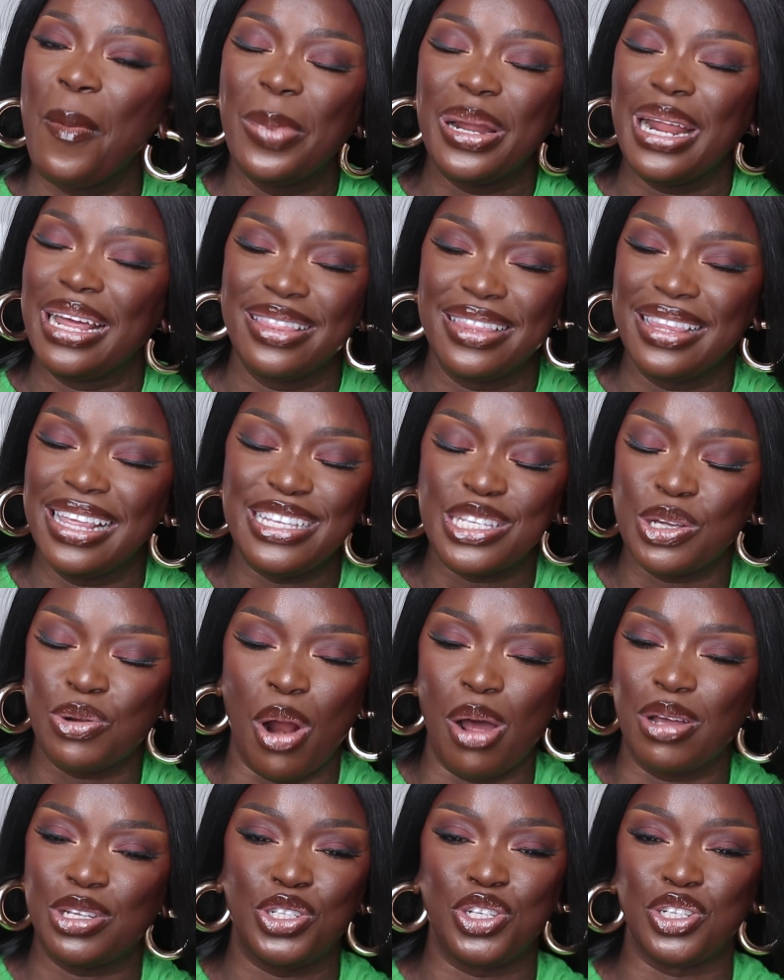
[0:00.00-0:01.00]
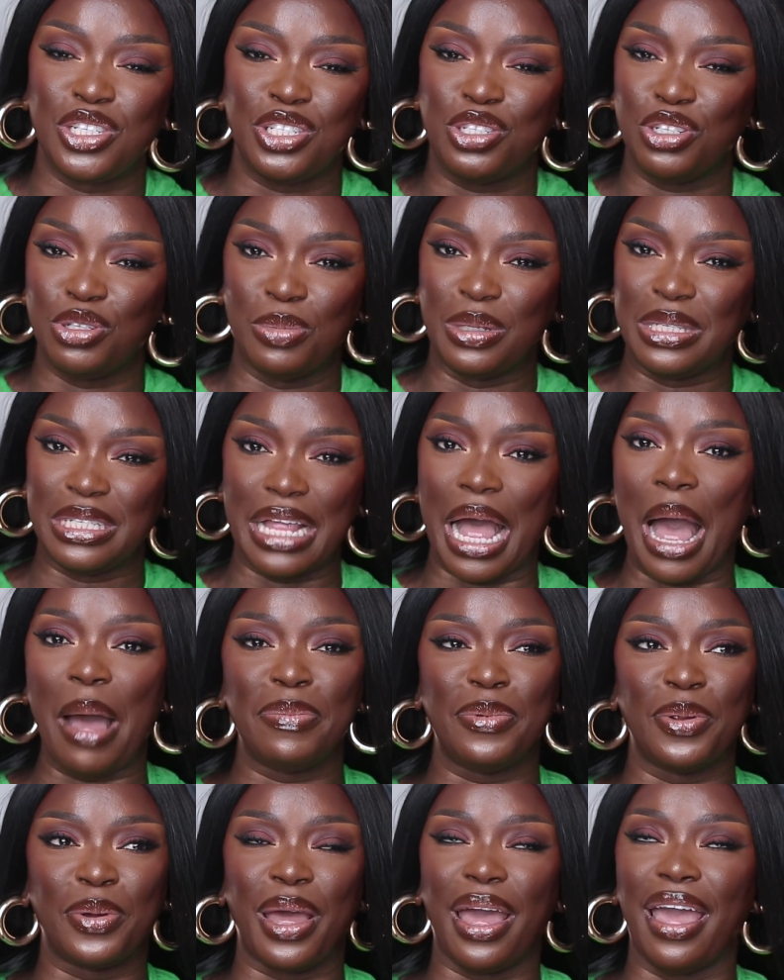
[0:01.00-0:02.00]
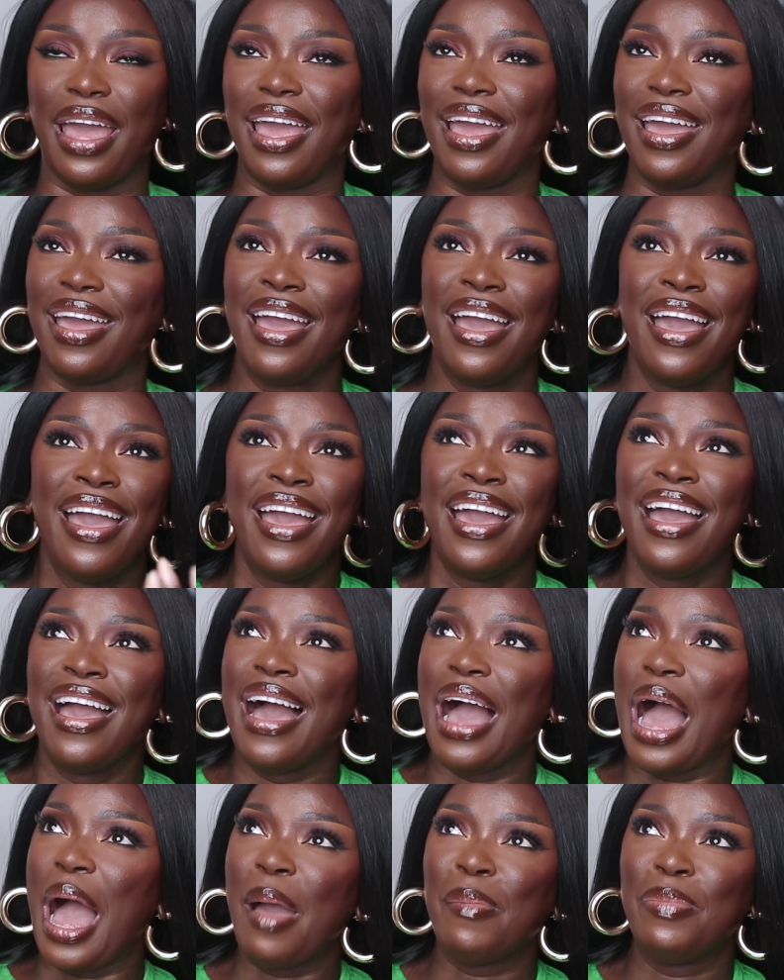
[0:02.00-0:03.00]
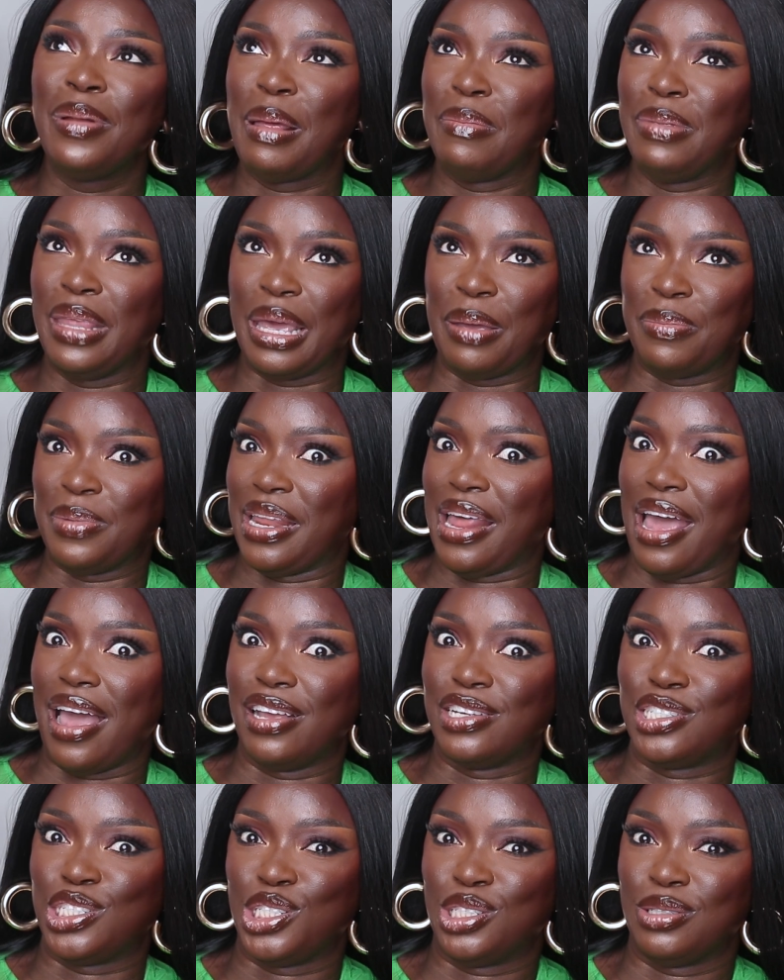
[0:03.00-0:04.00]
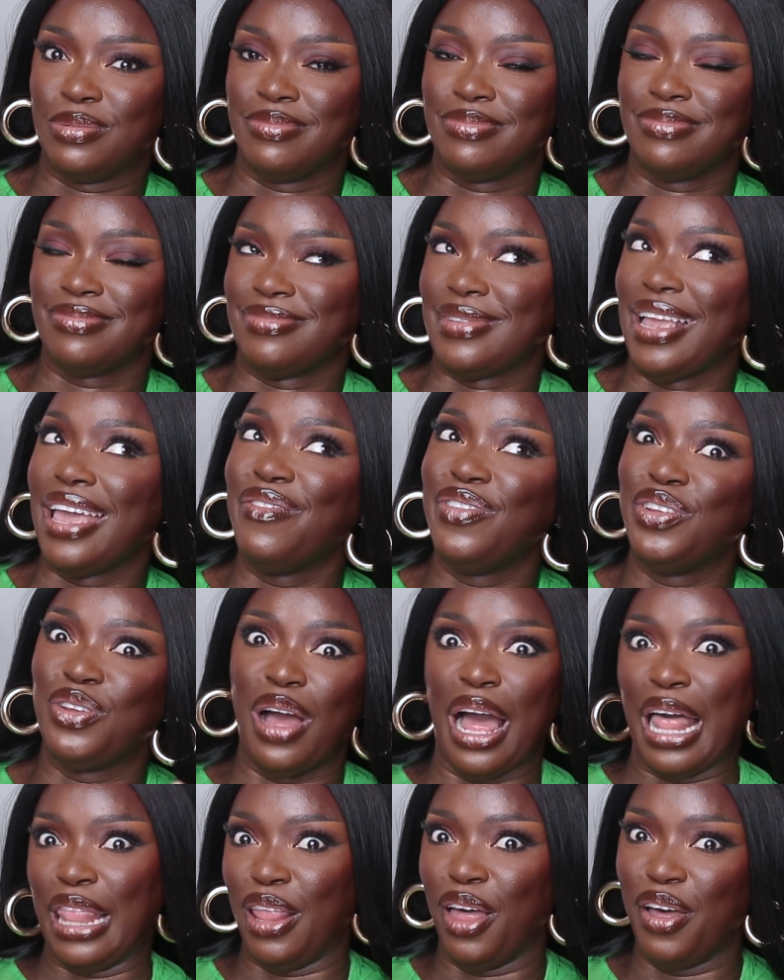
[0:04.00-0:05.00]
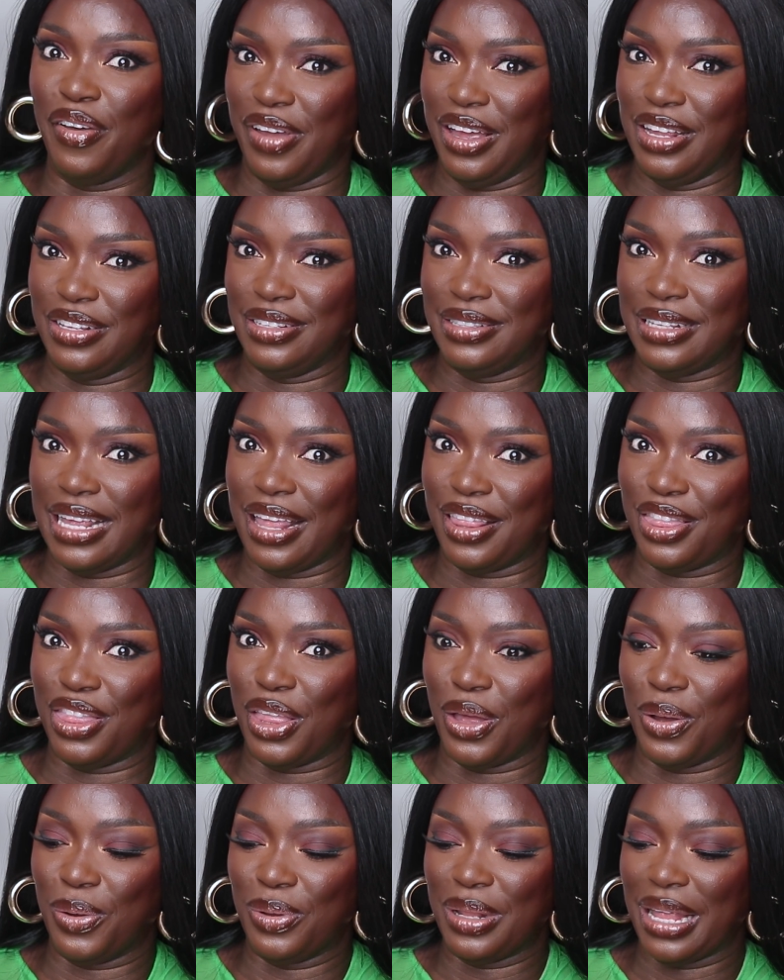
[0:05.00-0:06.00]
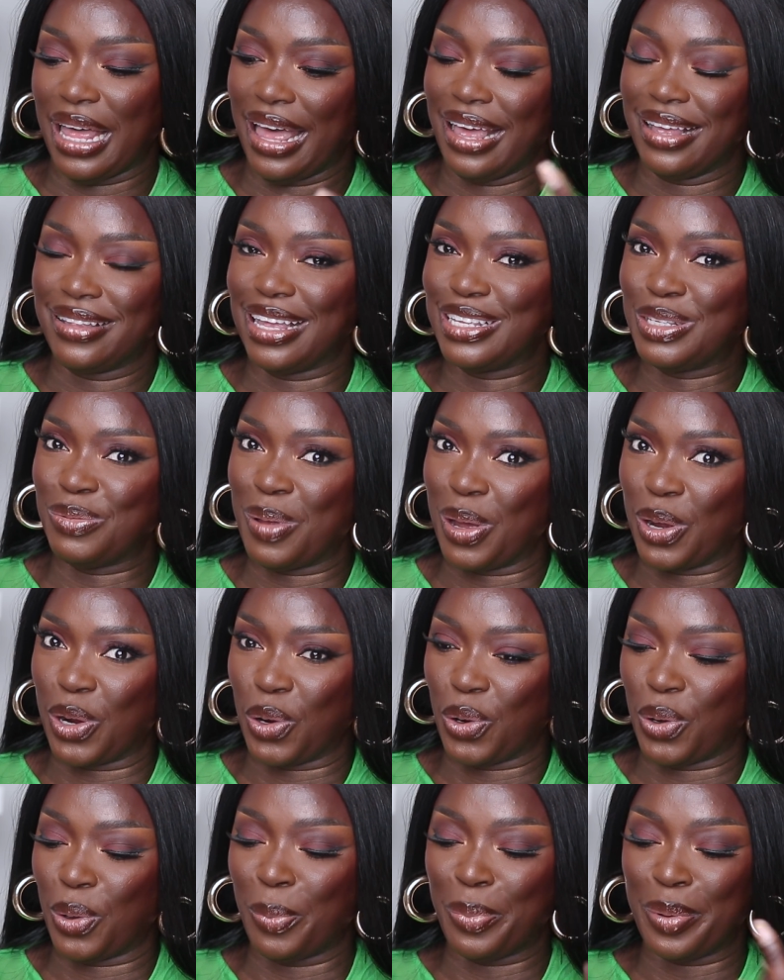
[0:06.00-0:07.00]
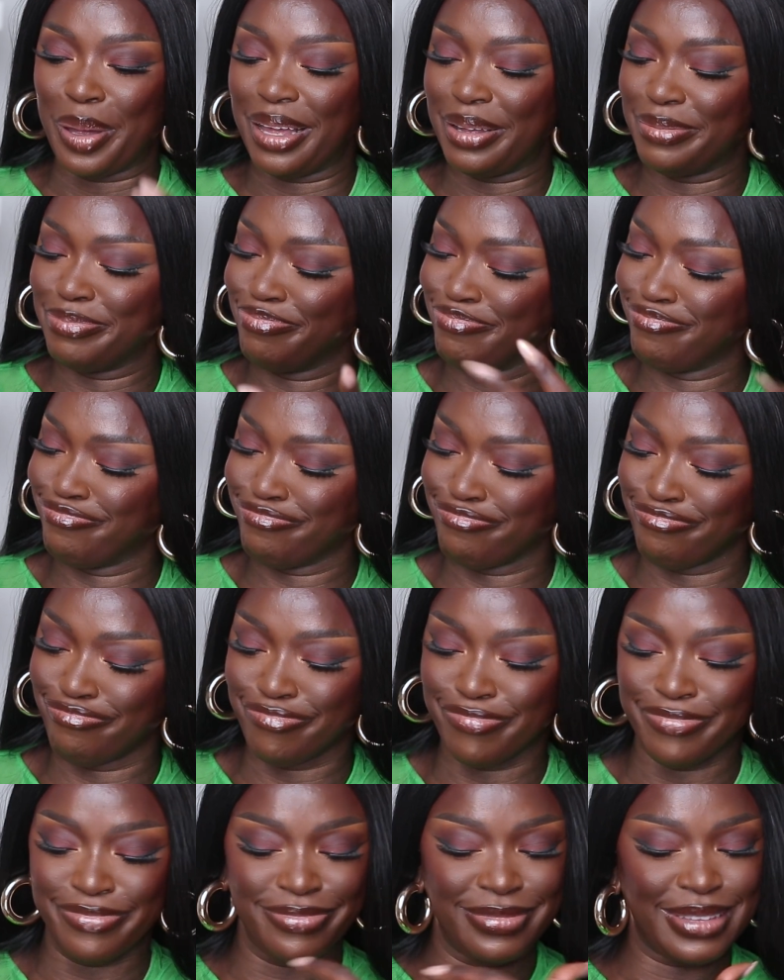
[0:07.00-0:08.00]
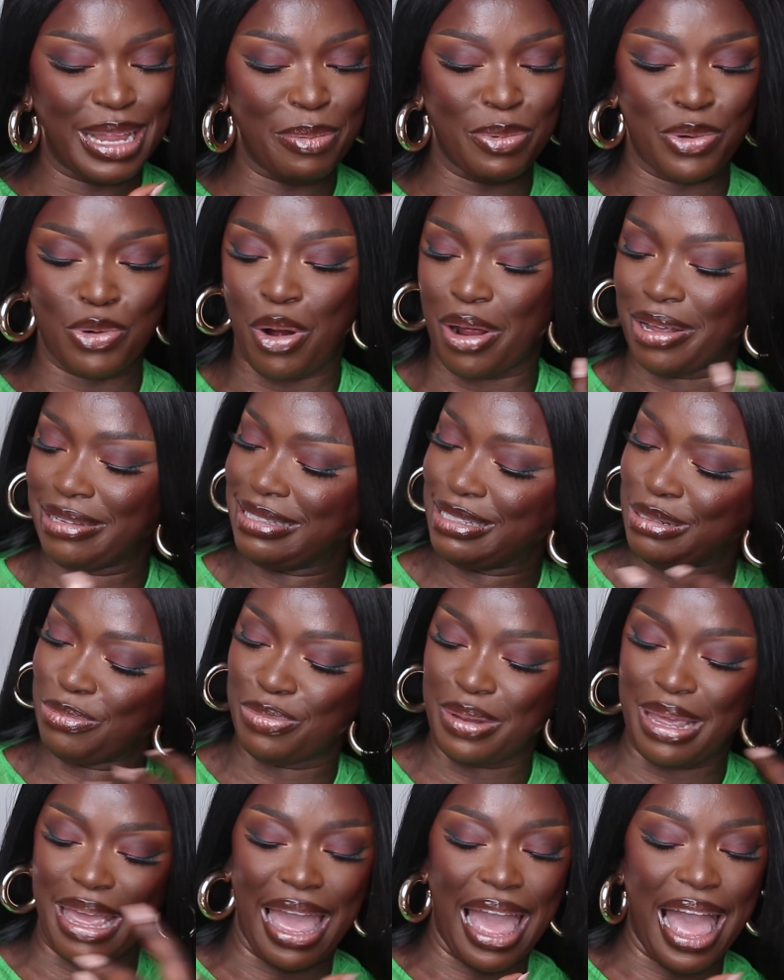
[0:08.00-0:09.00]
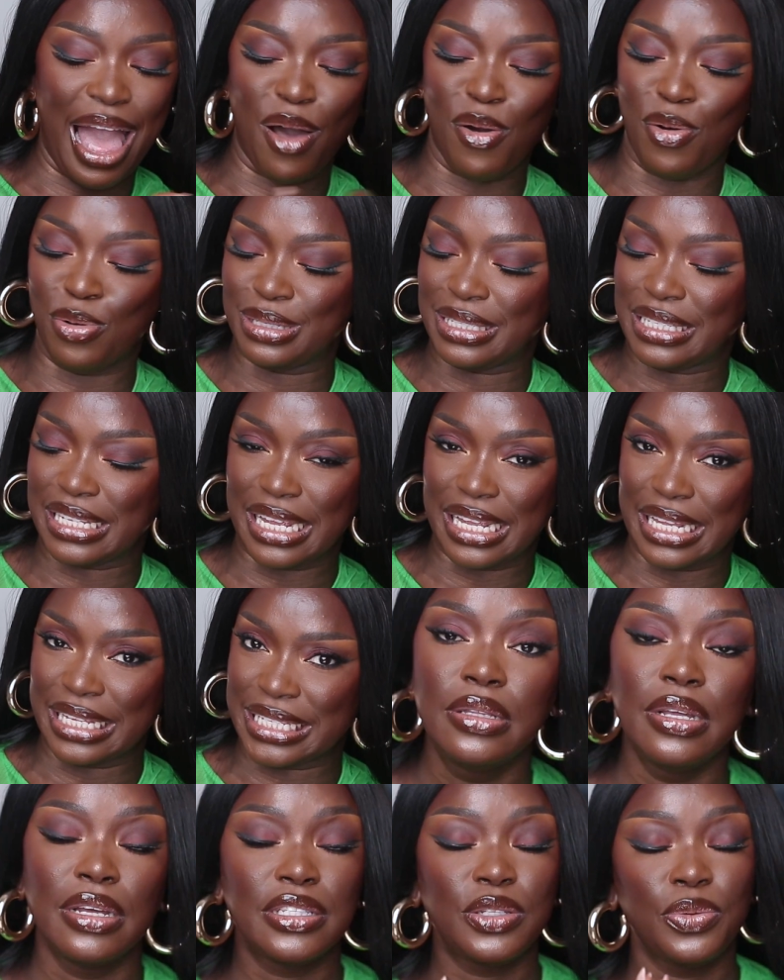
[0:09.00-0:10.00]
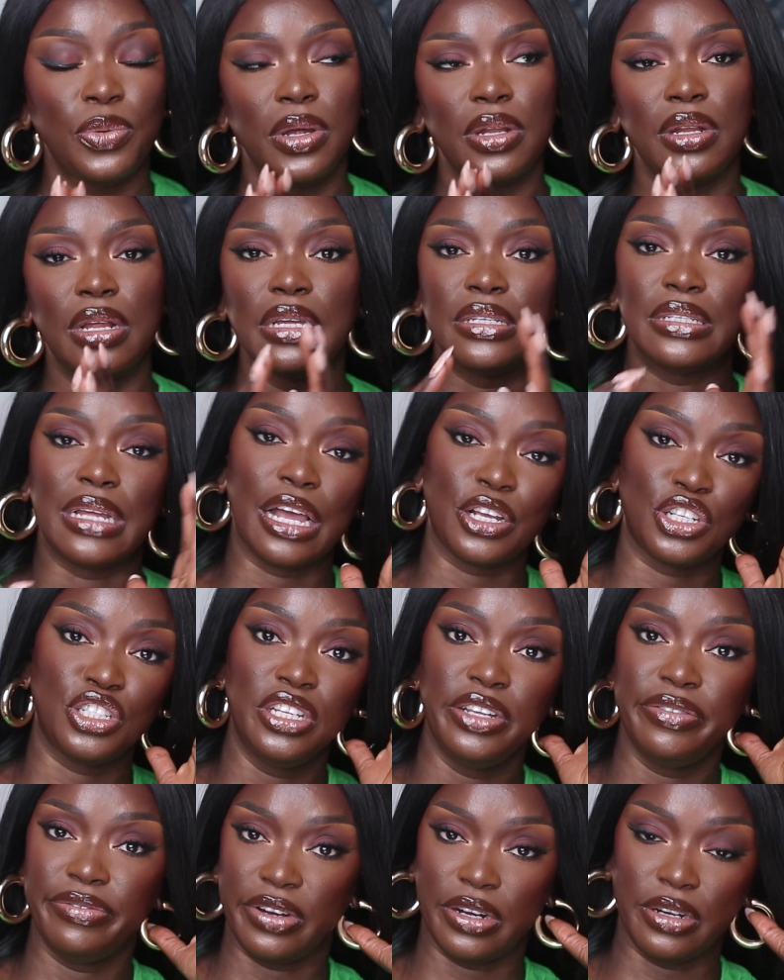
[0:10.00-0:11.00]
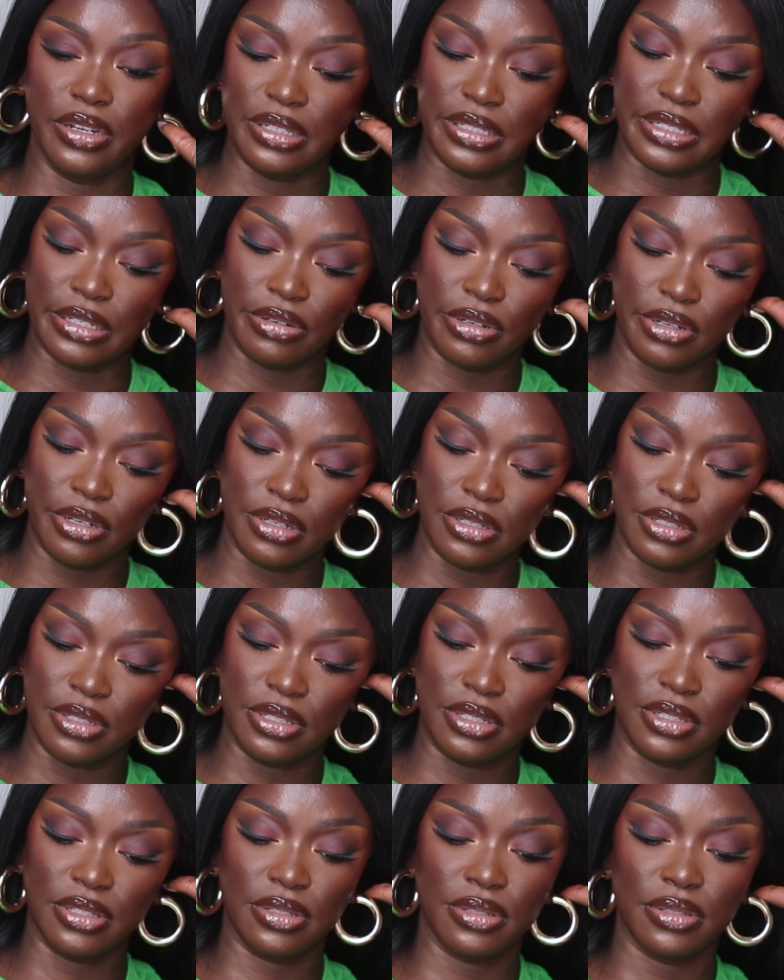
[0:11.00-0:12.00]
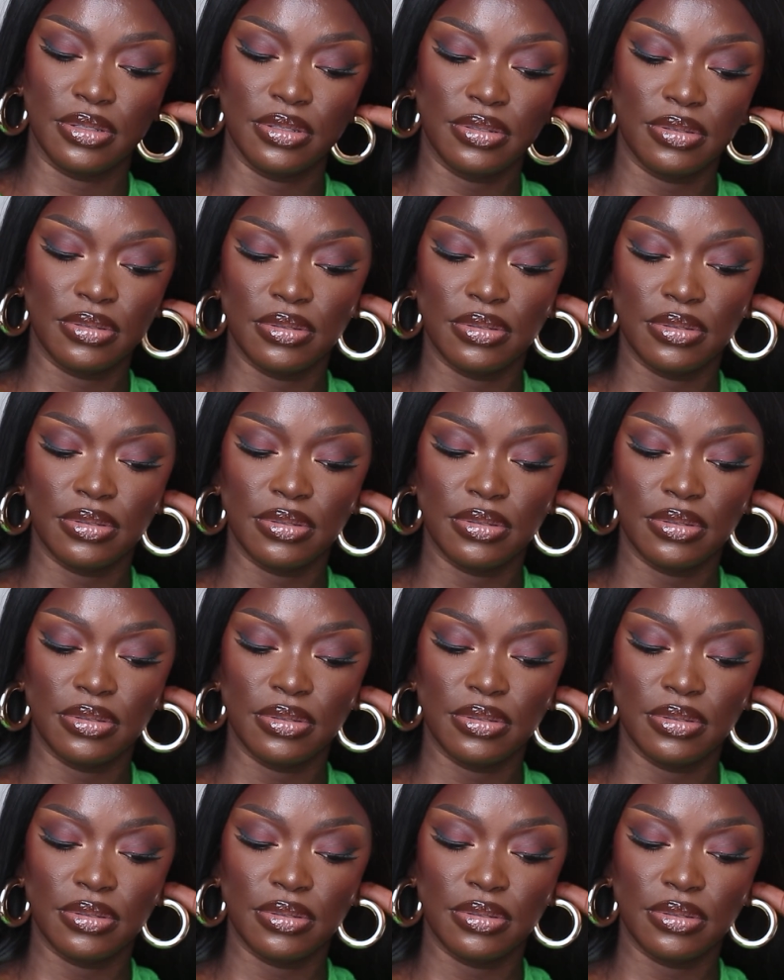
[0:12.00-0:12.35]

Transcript: But at least Crocs just should be stopped, okay? I blame Nicki Minaj. Even though I love her to death though, like, that's my girl, but them Crocs should be out, sis. This one is actually very serious.